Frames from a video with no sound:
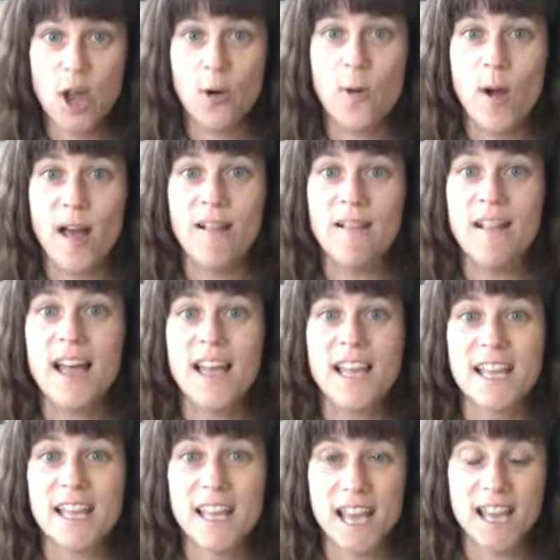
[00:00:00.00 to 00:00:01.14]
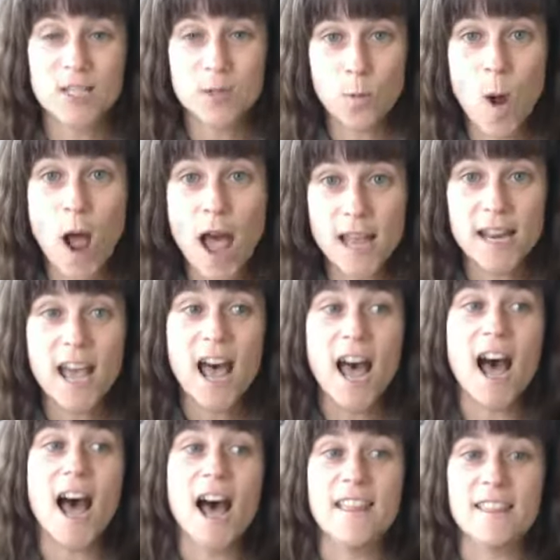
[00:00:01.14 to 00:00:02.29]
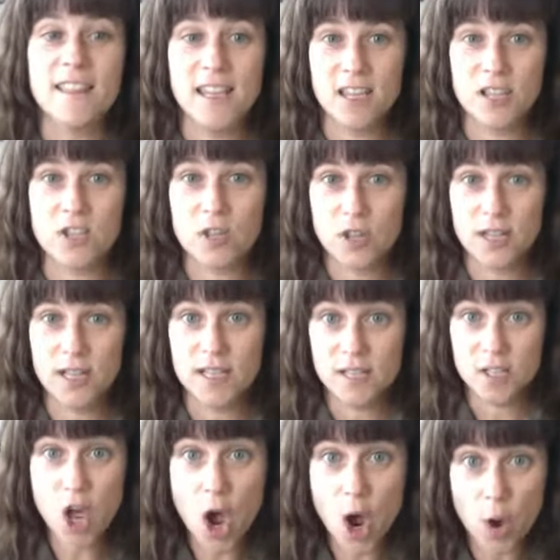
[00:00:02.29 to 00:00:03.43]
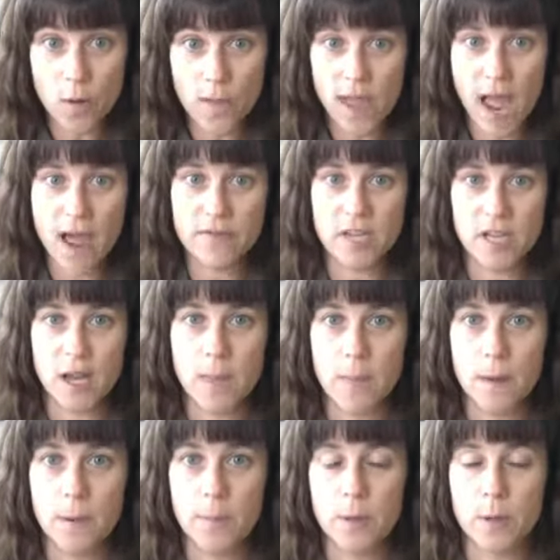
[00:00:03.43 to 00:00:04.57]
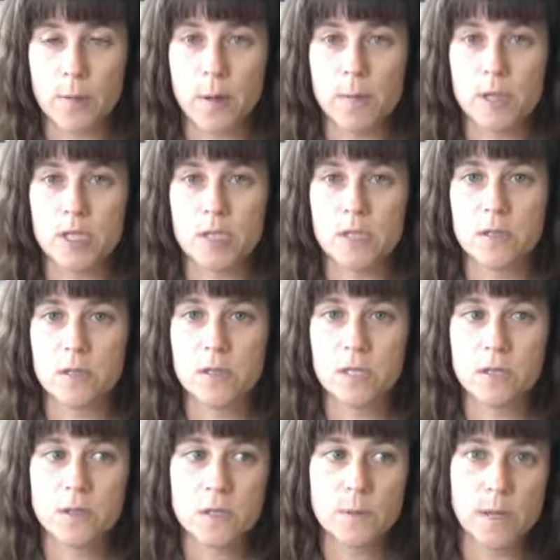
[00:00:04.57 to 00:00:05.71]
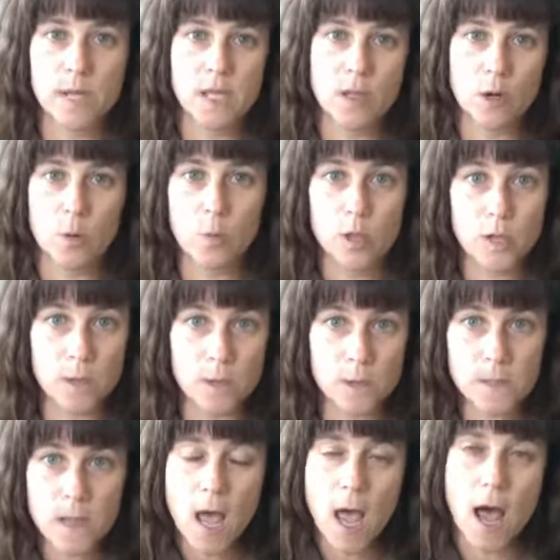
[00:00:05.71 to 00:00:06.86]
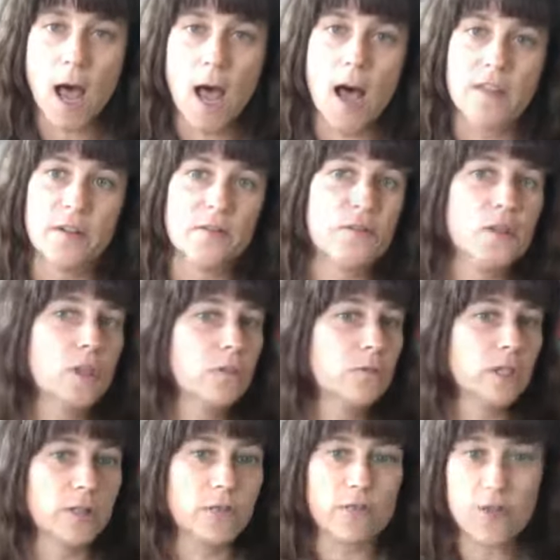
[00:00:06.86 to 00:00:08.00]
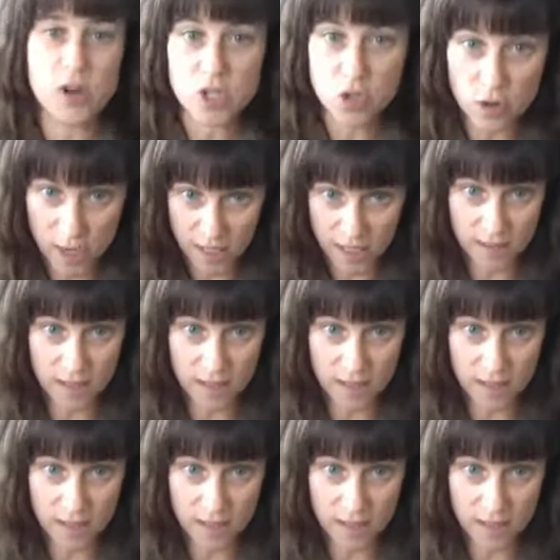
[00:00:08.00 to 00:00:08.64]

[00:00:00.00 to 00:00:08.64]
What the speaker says: Well, guess what? The answer is no, they haven't gotten their book published. They're still spinning their wheels. They're feeling really frustrated.